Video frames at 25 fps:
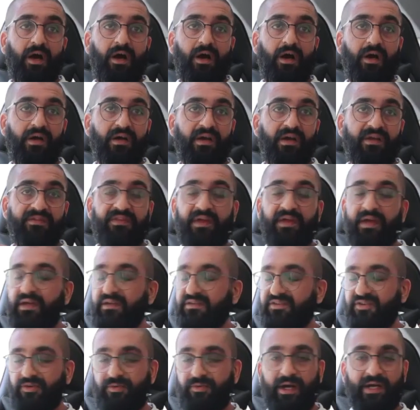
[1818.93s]
in their
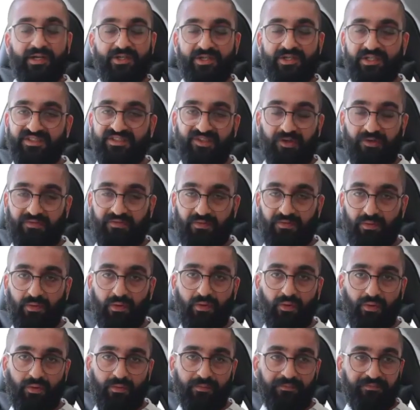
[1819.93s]
interactions overall.
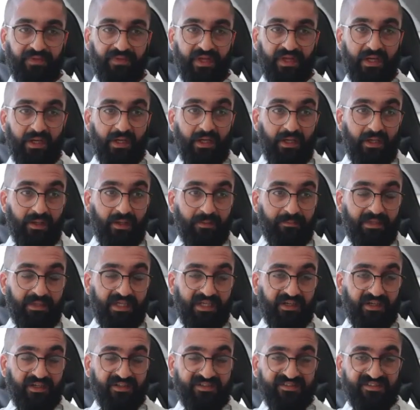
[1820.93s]

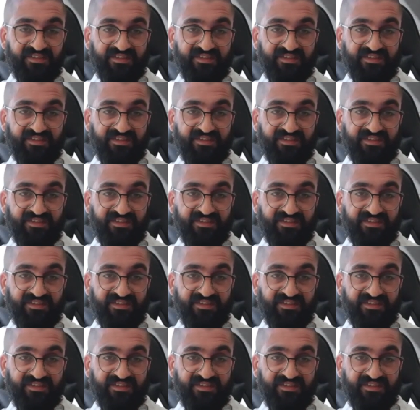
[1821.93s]
Because